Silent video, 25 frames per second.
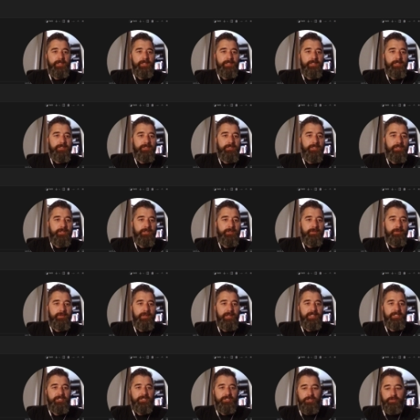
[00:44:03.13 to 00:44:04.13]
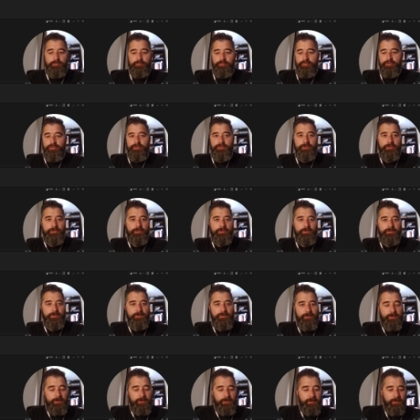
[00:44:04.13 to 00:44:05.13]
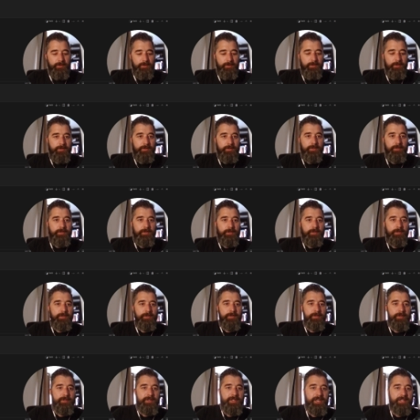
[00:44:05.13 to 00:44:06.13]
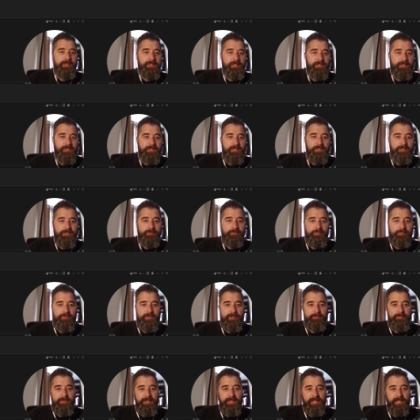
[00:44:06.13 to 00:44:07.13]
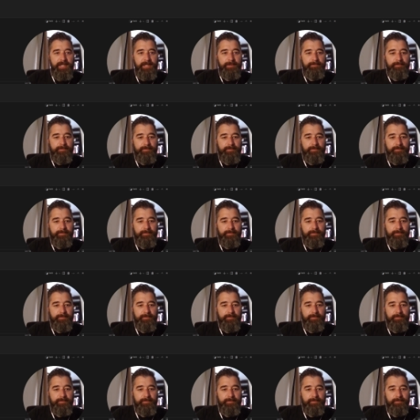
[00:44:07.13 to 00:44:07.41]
So let's just prove that this doesn't print my name.